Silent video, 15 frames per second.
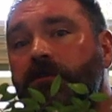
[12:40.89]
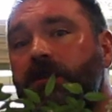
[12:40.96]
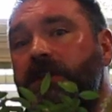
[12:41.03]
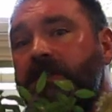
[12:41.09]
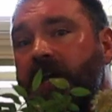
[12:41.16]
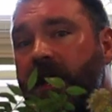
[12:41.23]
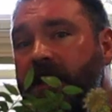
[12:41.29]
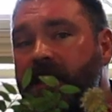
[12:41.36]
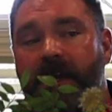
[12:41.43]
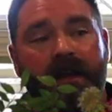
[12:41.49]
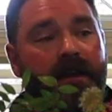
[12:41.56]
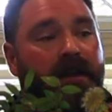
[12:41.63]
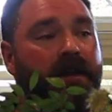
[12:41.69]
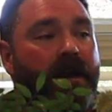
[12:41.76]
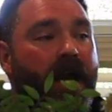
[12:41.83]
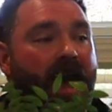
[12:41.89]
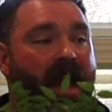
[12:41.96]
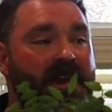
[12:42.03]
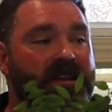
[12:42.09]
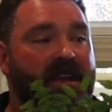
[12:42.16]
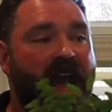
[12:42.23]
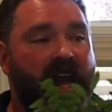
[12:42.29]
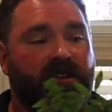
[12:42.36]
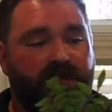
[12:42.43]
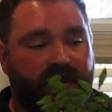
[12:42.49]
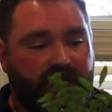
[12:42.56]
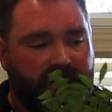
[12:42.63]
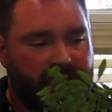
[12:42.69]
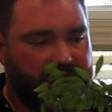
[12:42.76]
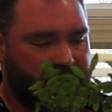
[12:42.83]
Kentucky, and
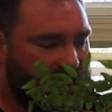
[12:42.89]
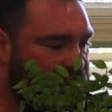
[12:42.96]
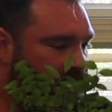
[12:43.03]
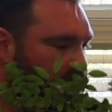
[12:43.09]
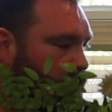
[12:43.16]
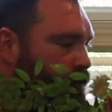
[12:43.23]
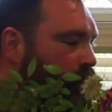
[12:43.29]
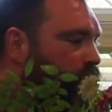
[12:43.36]
Nashville, Tennessee.